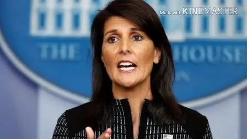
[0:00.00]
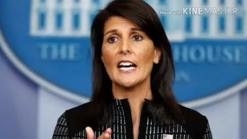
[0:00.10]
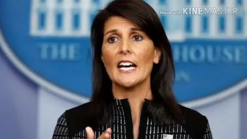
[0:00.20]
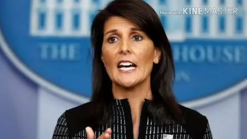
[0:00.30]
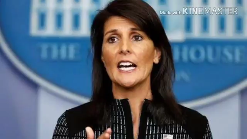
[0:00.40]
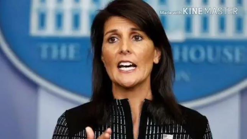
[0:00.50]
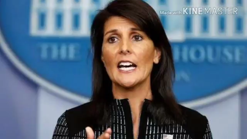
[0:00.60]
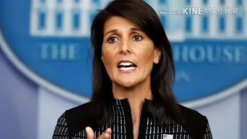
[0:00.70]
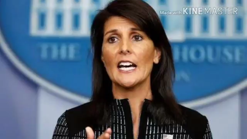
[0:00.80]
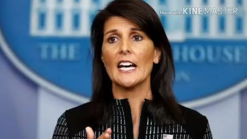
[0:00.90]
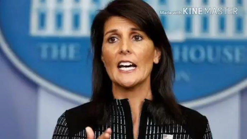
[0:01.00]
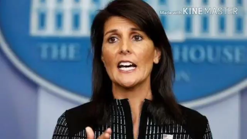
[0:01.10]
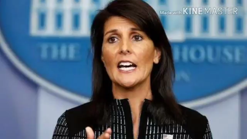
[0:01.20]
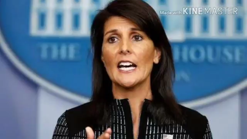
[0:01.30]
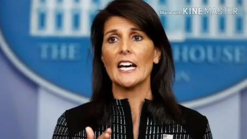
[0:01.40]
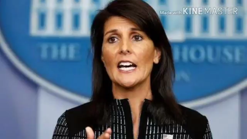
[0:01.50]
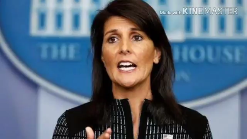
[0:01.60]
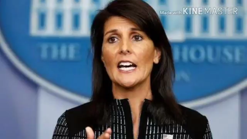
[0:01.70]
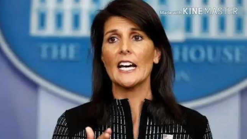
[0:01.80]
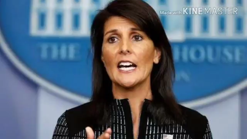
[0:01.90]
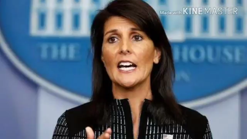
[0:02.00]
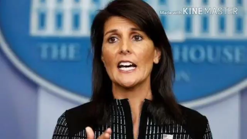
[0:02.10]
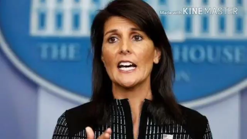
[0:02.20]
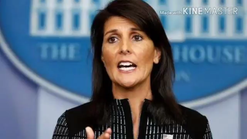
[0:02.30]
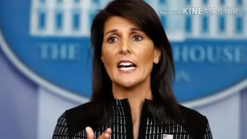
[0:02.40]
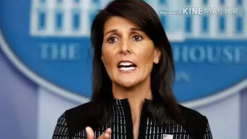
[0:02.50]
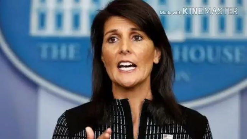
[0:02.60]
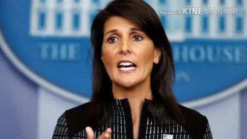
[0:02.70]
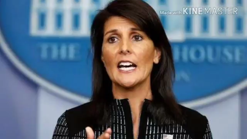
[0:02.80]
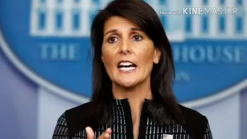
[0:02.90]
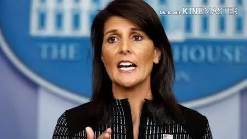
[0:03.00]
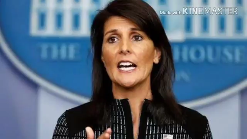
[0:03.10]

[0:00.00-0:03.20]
[no speech]